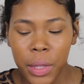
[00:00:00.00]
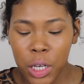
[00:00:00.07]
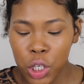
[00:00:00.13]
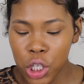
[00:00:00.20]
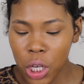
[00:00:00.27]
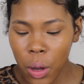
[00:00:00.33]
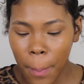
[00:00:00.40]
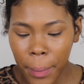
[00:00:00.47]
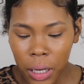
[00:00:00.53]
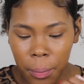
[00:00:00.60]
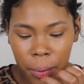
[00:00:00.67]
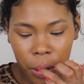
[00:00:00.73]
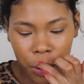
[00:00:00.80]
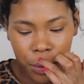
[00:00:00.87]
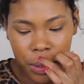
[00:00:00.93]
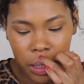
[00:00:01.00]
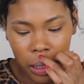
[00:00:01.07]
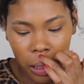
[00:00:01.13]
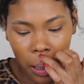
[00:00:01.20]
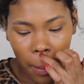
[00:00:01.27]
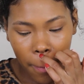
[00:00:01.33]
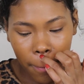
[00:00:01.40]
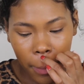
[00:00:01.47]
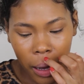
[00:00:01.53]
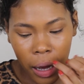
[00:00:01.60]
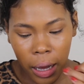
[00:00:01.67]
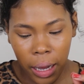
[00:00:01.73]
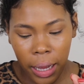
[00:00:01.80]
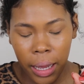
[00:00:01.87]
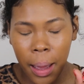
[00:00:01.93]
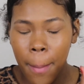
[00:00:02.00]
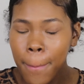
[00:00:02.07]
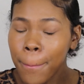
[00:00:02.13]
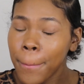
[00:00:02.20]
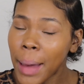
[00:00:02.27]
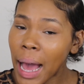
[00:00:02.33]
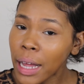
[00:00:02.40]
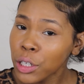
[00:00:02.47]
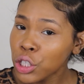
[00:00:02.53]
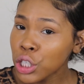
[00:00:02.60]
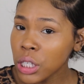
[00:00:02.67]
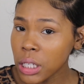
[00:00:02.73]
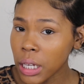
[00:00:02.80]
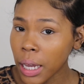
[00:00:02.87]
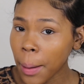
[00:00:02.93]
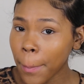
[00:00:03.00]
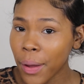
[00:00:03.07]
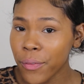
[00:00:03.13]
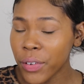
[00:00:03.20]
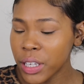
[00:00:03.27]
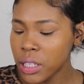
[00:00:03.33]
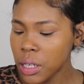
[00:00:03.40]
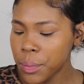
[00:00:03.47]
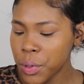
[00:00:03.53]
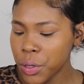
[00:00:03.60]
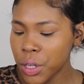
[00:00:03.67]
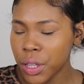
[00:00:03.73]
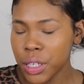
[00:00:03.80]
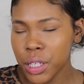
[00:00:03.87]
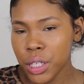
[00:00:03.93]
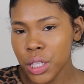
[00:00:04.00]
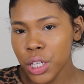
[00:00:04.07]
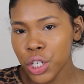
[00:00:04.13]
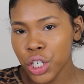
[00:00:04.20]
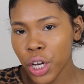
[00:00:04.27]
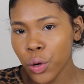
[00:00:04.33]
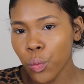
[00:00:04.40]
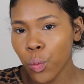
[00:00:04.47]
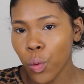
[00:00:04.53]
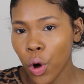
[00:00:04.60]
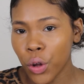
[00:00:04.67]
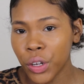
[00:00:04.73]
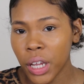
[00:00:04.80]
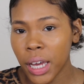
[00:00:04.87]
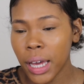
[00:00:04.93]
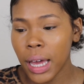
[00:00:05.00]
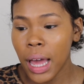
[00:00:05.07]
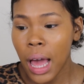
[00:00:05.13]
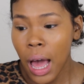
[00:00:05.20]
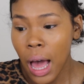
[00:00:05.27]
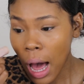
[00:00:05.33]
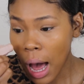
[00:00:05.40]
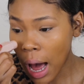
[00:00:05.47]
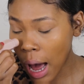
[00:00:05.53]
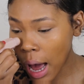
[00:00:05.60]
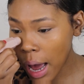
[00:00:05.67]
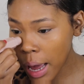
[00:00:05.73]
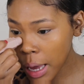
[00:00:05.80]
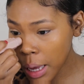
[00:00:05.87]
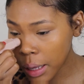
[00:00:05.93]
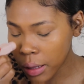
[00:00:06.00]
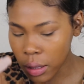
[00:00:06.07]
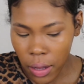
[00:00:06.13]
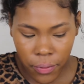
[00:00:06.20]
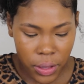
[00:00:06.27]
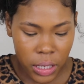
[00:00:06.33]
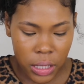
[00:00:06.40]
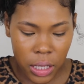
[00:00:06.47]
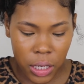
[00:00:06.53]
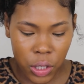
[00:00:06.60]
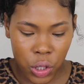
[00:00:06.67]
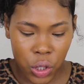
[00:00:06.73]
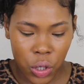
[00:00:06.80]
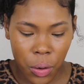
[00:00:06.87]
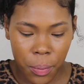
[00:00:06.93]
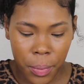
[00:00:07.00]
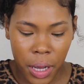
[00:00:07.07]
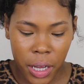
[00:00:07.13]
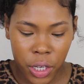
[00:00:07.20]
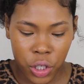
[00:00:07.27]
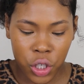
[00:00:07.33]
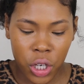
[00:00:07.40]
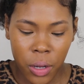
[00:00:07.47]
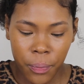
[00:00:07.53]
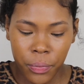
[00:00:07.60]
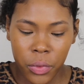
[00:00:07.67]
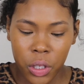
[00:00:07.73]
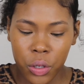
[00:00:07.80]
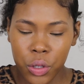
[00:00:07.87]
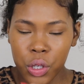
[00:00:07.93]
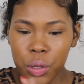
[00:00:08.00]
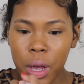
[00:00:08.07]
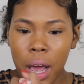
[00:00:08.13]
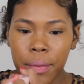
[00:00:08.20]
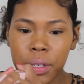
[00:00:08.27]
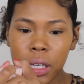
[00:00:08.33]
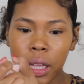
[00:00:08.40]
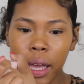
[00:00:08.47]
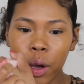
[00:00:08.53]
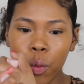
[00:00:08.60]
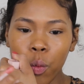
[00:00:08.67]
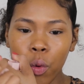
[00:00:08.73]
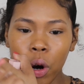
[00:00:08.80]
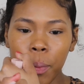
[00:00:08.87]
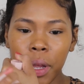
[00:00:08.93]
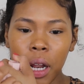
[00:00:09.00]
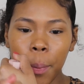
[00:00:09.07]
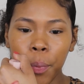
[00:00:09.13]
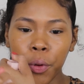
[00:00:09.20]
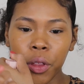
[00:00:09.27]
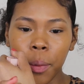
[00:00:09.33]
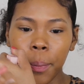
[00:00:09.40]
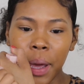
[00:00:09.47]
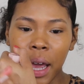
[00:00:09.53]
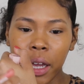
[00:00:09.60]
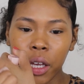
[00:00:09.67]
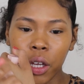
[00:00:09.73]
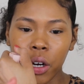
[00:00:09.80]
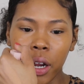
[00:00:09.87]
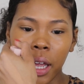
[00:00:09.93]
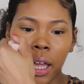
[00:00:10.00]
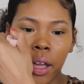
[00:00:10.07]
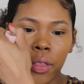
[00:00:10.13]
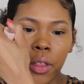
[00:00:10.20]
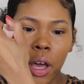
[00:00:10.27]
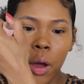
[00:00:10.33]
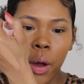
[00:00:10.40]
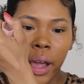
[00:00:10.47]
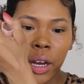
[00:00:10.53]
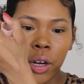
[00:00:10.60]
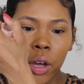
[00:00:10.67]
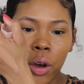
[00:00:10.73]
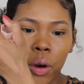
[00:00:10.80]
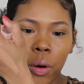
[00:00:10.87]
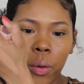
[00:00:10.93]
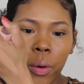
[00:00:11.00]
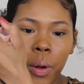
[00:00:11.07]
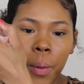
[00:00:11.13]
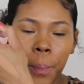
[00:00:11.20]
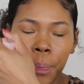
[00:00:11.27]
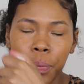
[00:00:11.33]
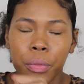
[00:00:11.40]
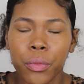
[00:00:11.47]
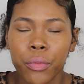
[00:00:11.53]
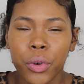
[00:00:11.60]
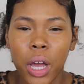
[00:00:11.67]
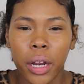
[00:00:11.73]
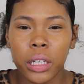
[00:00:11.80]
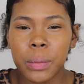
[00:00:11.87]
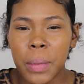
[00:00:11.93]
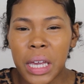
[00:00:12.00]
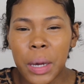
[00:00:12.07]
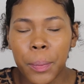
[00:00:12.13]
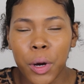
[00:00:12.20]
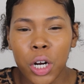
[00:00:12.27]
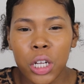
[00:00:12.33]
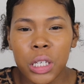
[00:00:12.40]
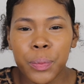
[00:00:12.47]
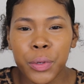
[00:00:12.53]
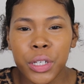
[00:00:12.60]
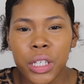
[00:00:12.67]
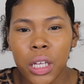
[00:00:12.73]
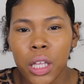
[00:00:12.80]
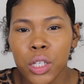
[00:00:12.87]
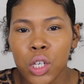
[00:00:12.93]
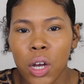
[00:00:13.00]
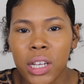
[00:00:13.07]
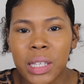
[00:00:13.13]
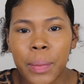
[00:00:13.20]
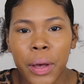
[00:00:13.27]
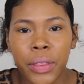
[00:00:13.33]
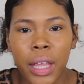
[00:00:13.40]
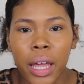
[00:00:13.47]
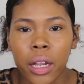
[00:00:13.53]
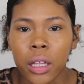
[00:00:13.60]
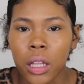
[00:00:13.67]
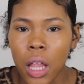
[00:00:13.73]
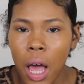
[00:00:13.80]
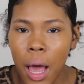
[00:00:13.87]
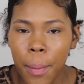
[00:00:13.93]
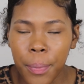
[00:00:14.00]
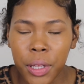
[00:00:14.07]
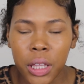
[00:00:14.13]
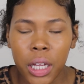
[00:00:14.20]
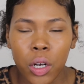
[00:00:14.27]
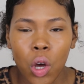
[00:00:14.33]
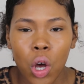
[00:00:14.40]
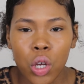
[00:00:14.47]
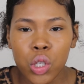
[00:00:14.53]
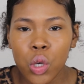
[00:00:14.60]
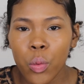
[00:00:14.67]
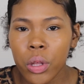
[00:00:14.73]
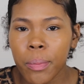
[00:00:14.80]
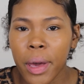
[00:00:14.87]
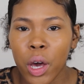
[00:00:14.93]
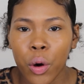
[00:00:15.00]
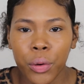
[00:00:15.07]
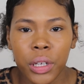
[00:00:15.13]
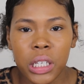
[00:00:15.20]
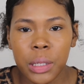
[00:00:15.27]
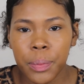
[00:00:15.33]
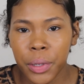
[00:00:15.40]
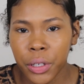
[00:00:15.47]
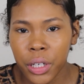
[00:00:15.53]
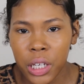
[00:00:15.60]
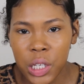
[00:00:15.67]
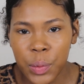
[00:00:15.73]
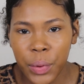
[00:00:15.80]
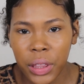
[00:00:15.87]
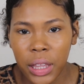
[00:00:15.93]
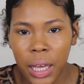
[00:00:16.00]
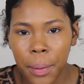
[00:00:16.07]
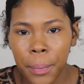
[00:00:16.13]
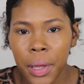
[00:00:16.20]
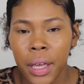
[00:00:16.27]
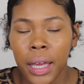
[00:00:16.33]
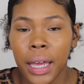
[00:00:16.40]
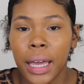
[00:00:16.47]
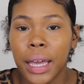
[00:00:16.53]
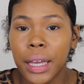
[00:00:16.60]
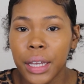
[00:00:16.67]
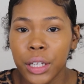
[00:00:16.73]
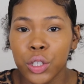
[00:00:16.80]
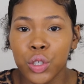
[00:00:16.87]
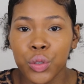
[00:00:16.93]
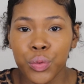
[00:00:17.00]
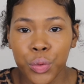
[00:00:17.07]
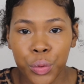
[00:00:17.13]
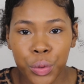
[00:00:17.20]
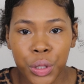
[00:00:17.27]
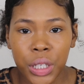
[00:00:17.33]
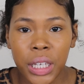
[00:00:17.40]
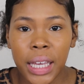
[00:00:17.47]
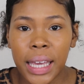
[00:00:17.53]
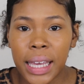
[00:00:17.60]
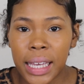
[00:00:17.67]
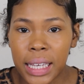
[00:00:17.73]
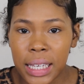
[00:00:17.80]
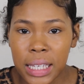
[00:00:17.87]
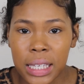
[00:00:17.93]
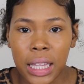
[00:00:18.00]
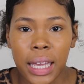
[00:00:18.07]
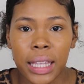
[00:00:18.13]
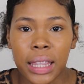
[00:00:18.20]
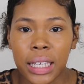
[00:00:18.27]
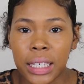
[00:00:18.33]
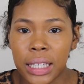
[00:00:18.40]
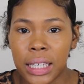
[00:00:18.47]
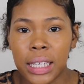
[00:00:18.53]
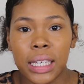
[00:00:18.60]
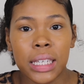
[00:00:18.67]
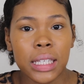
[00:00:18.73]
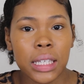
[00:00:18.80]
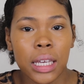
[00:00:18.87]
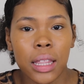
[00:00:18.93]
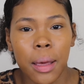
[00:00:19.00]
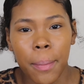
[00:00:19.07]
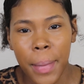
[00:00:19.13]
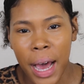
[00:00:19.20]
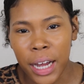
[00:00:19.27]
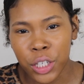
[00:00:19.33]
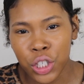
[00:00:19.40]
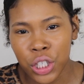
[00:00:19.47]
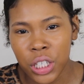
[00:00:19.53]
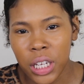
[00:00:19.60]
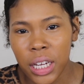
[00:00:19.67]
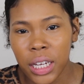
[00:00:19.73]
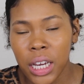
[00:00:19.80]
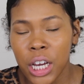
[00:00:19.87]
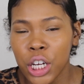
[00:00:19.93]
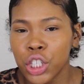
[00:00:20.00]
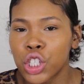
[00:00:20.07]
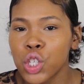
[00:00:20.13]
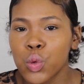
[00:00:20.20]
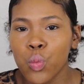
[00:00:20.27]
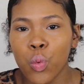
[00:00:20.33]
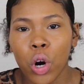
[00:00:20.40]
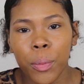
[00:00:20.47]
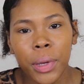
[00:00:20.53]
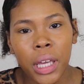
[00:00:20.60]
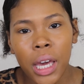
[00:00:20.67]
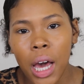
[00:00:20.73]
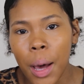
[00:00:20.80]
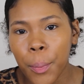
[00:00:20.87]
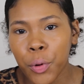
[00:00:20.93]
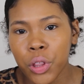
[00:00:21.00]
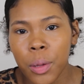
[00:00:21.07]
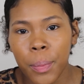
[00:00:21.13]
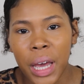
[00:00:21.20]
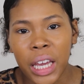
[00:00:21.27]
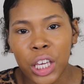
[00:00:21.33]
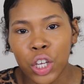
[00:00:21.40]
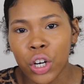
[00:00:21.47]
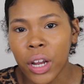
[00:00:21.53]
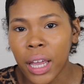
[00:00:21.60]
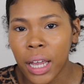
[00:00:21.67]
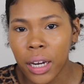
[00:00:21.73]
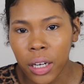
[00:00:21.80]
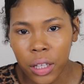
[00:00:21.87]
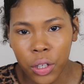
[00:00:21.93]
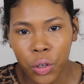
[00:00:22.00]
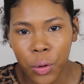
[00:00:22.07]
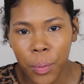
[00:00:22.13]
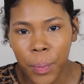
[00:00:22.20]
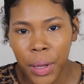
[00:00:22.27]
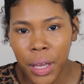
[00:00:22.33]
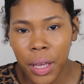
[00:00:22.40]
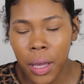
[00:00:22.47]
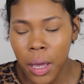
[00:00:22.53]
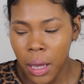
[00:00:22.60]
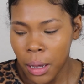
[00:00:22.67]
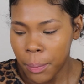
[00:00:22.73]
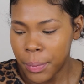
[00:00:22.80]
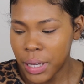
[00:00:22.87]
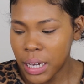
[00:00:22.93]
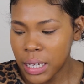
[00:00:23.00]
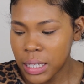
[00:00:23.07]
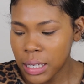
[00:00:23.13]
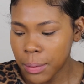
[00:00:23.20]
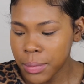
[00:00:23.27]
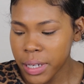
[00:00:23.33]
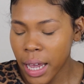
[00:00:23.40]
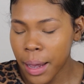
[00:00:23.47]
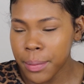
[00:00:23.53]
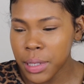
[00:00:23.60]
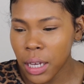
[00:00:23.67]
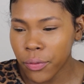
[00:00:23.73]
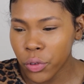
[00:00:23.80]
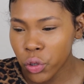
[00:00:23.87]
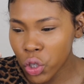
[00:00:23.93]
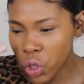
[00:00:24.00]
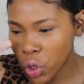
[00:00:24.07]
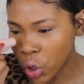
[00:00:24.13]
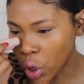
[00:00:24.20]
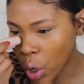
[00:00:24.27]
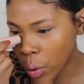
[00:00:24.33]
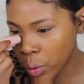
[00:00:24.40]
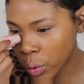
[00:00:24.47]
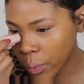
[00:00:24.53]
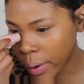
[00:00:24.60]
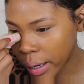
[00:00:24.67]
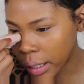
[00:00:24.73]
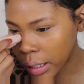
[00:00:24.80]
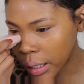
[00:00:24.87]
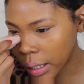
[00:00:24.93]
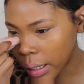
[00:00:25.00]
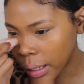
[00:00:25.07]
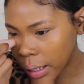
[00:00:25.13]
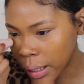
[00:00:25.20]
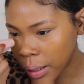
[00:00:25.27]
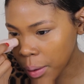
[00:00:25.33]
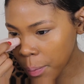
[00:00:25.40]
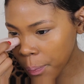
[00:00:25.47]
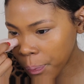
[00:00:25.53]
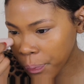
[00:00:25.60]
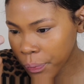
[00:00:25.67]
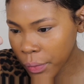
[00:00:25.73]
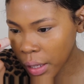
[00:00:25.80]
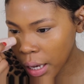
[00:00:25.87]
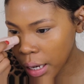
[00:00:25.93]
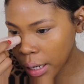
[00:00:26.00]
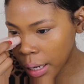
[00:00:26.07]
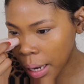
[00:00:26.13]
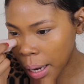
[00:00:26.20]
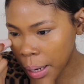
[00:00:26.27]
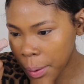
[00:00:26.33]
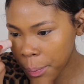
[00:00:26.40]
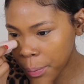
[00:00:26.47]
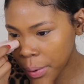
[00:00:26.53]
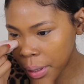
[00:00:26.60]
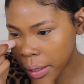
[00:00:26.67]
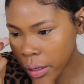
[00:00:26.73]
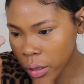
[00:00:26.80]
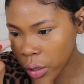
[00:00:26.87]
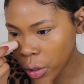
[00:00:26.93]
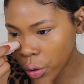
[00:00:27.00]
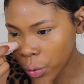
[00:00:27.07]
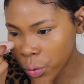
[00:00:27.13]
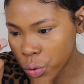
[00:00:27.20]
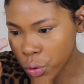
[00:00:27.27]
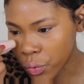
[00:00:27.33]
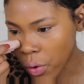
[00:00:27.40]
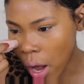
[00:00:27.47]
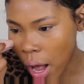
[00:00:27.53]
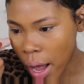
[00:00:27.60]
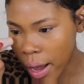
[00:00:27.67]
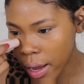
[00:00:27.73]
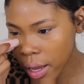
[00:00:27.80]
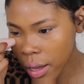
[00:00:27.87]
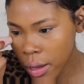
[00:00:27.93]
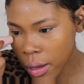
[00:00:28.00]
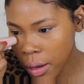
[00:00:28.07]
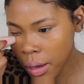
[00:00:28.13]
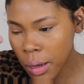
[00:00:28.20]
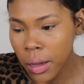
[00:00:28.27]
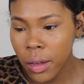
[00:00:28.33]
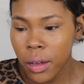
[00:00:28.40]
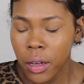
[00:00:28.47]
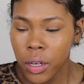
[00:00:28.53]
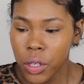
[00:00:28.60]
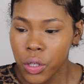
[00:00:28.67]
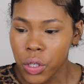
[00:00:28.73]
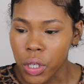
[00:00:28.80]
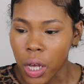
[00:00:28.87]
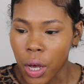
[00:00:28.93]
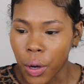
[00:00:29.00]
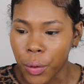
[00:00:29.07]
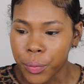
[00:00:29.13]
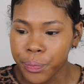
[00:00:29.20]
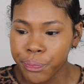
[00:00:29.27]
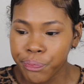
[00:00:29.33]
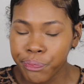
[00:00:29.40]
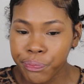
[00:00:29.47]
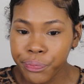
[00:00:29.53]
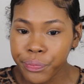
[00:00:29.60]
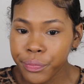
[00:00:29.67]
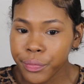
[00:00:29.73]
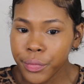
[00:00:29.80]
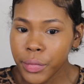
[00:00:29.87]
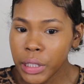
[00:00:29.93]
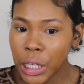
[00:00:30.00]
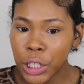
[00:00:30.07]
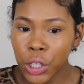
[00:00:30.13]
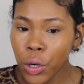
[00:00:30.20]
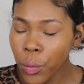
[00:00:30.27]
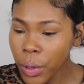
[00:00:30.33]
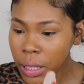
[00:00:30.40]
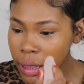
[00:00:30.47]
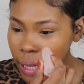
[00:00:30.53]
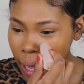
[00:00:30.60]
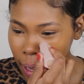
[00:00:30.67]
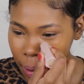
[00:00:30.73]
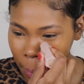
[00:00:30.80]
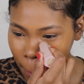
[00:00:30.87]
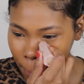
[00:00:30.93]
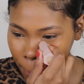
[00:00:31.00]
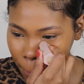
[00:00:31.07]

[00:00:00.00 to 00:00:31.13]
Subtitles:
So I'm gonna be using my Matchstix by Fenty Beauty. This is in the shade Walnut. I love these things so much. You do have to like warm it up on the back of your hand though. I know Rihanna's makeup artist Priscilla talks about that a lot, but then also with my own experience with them, it truly is like the key to the Matchstick, just warming it up on the back of your hand a little bit, because sometimes if you just go directly in, it can be a little dry. So you don't want that.